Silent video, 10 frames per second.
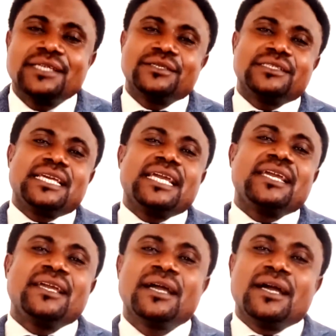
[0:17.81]

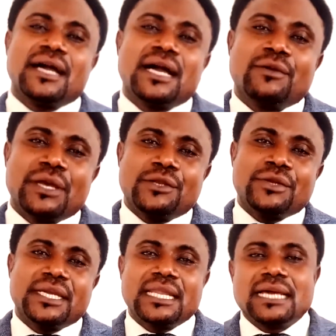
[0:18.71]
Today, uh, we are
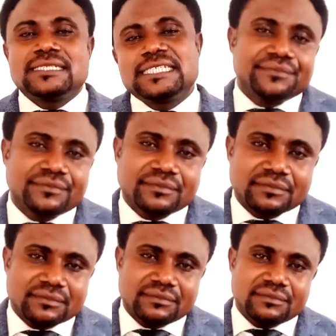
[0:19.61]
looking at
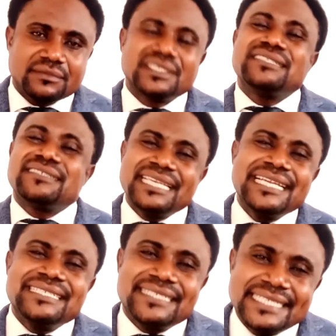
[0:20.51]

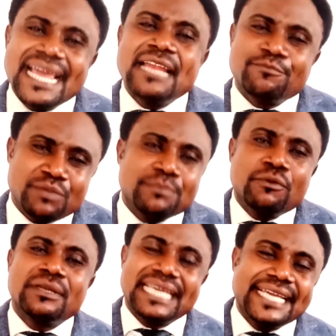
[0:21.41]
seeing dead
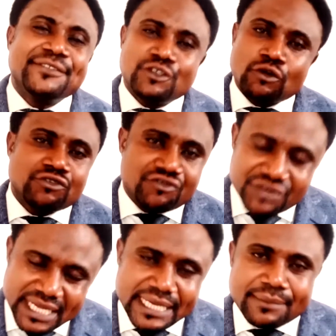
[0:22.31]
people in your
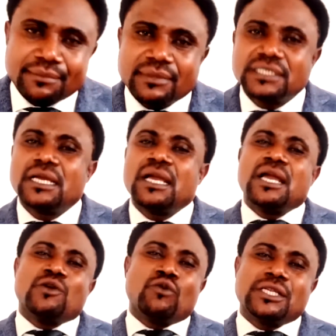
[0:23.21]
dream.
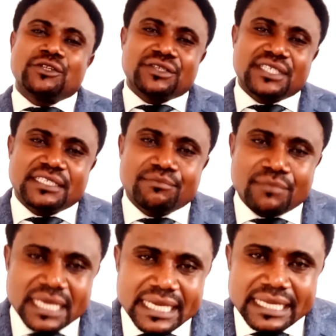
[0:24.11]
What does it
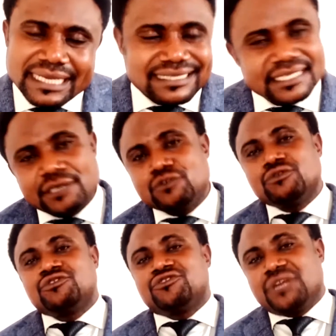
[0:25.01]
mean? Is it a
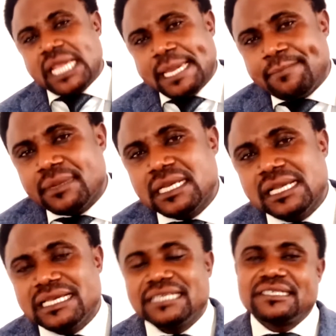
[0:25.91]
good dream?
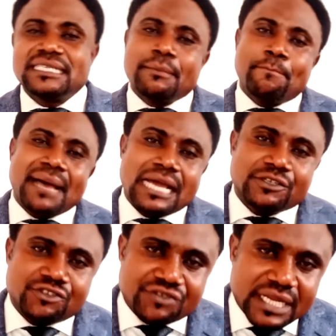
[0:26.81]
Is it a
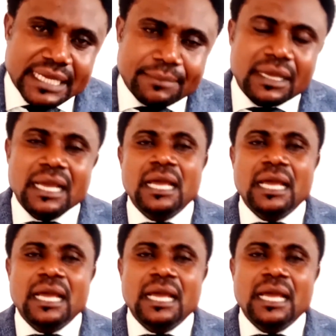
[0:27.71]
bad dream?